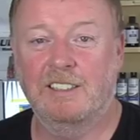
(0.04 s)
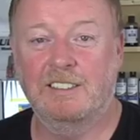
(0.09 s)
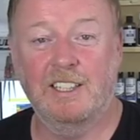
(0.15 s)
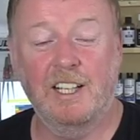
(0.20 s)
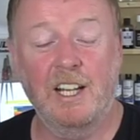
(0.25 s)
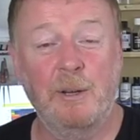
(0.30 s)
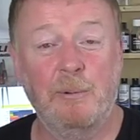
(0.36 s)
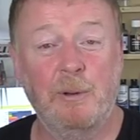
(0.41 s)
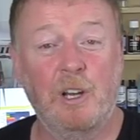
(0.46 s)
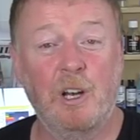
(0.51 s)

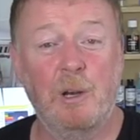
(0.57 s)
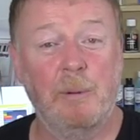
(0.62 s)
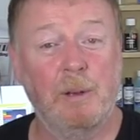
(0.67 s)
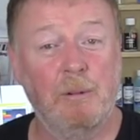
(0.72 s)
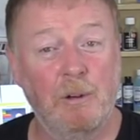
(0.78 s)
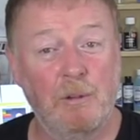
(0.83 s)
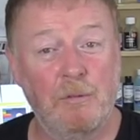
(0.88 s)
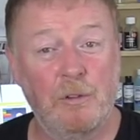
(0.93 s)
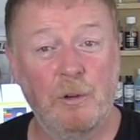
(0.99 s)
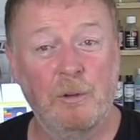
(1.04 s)
Today we're going to be
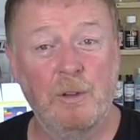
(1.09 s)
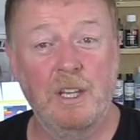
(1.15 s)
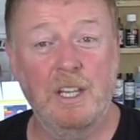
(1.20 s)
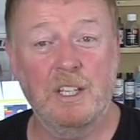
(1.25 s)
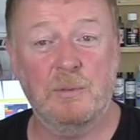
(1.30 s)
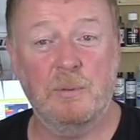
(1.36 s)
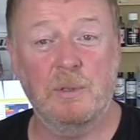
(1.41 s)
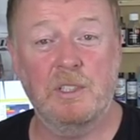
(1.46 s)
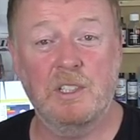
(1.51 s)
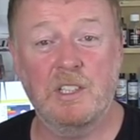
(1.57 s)
reviewing
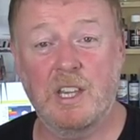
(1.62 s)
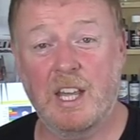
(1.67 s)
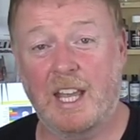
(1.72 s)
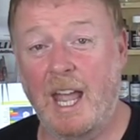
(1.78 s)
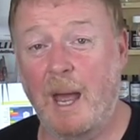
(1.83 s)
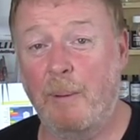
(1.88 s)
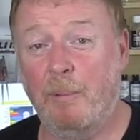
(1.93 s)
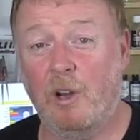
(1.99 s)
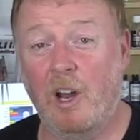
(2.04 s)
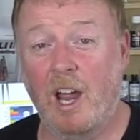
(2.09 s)
this. This is the
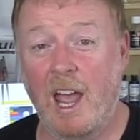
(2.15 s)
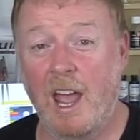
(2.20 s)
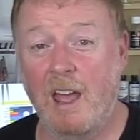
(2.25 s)
Caprica